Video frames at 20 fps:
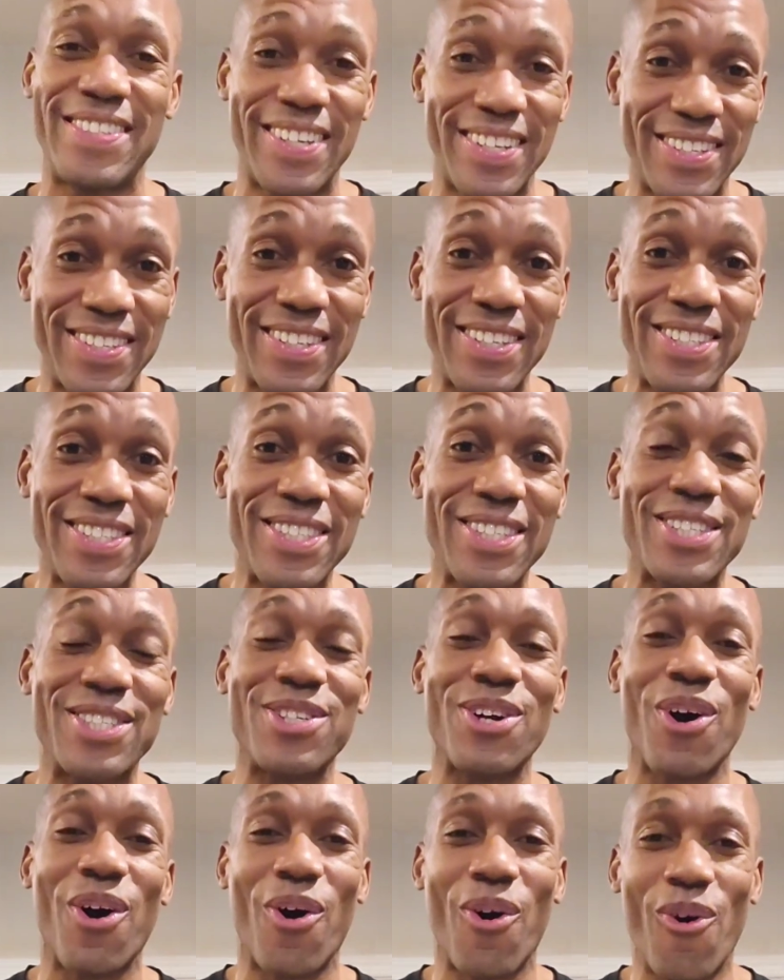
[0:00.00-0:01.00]
This is
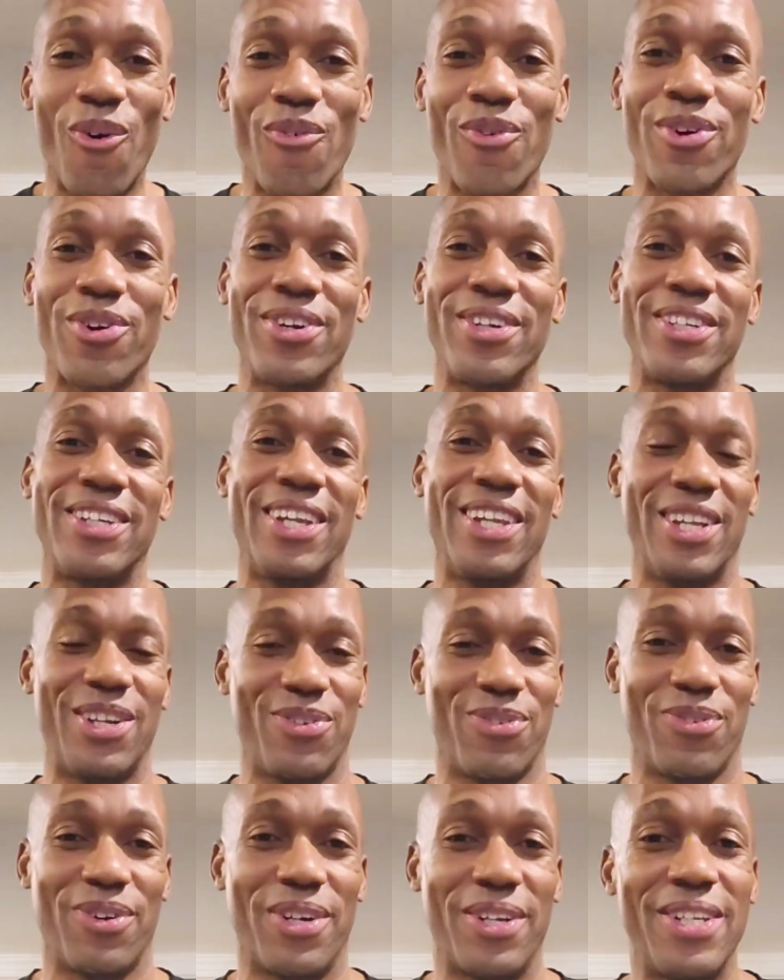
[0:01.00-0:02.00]
over
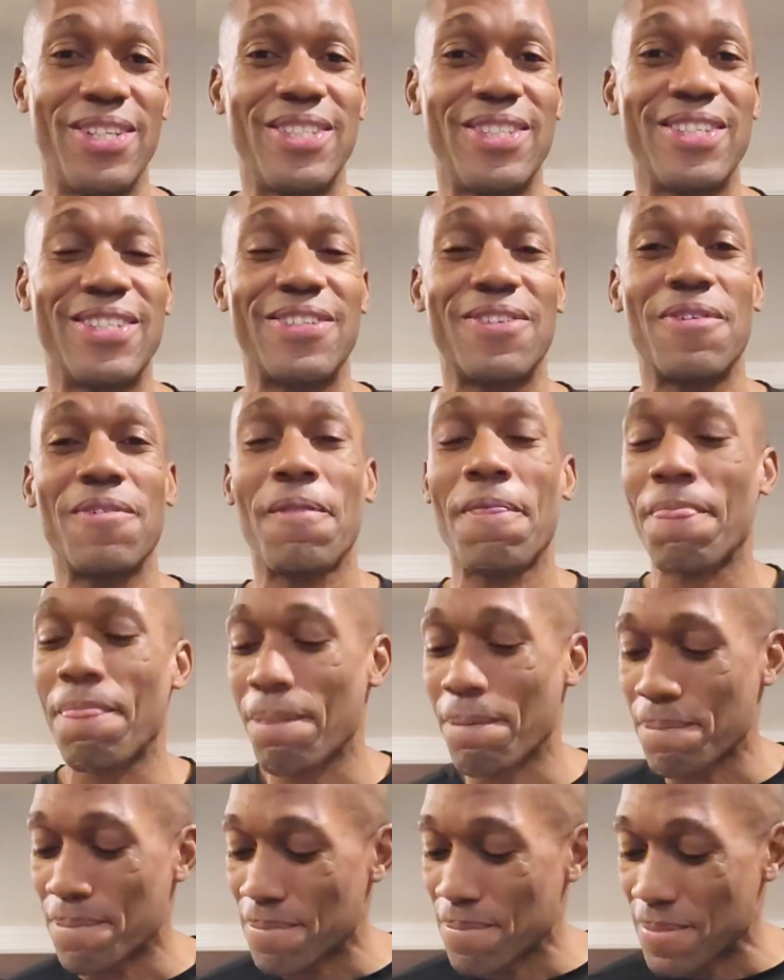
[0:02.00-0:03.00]
delivering. This is
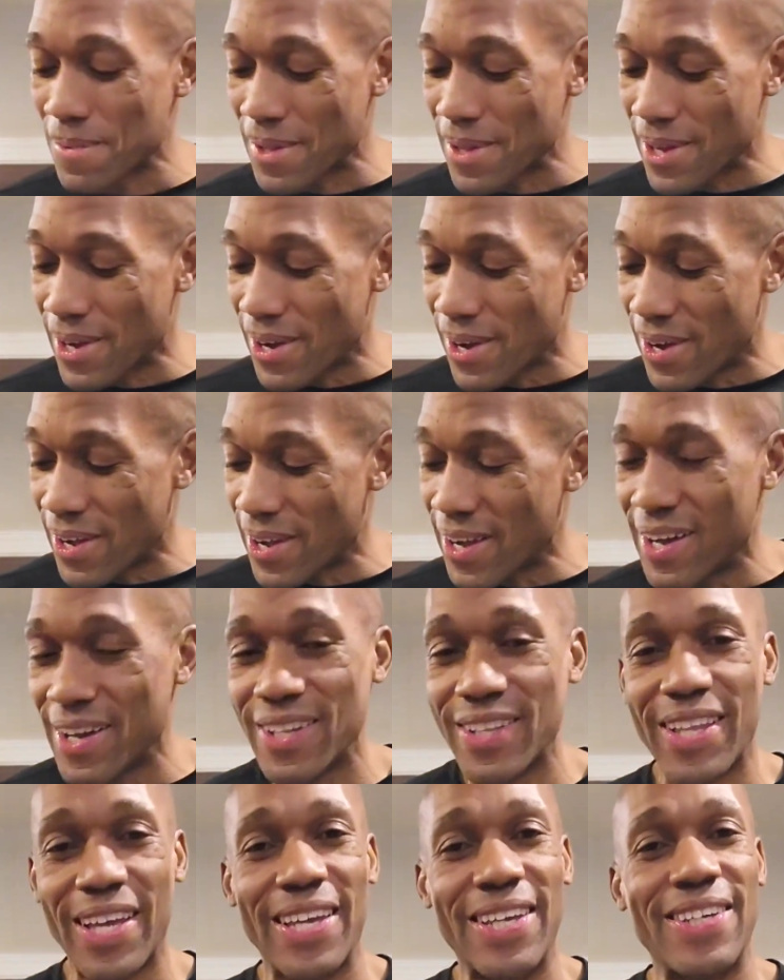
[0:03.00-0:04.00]

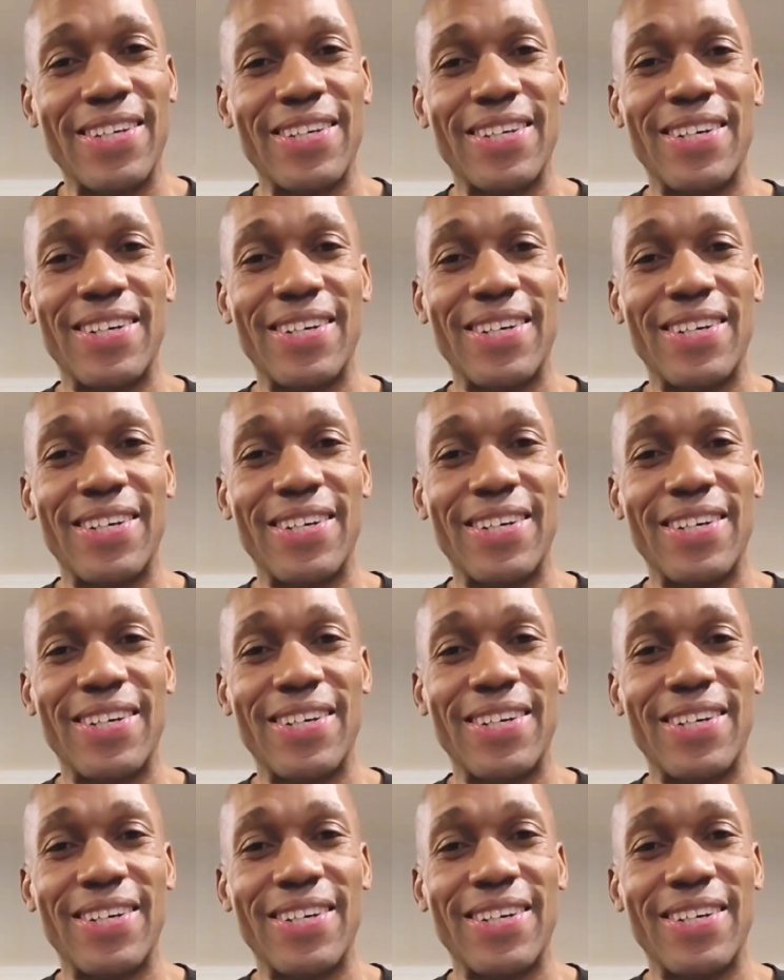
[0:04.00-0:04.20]
like,